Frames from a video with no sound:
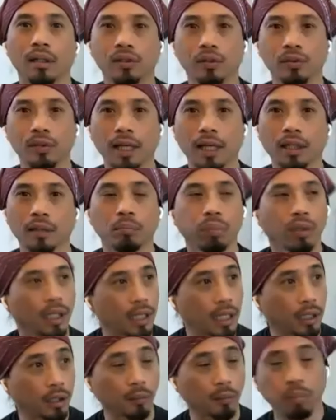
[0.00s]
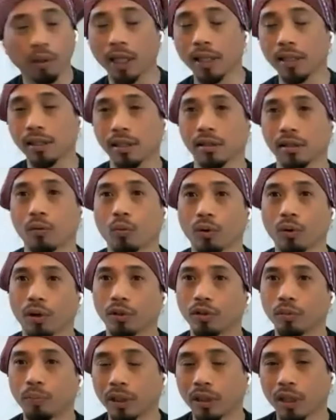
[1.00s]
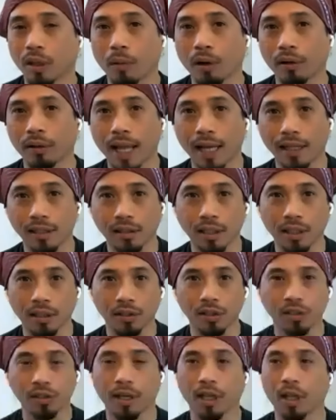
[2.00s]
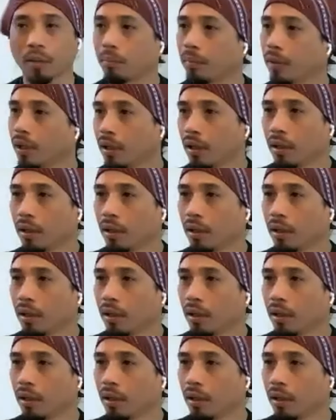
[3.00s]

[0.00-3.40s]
so they could take a place in the world to become our next leaders to help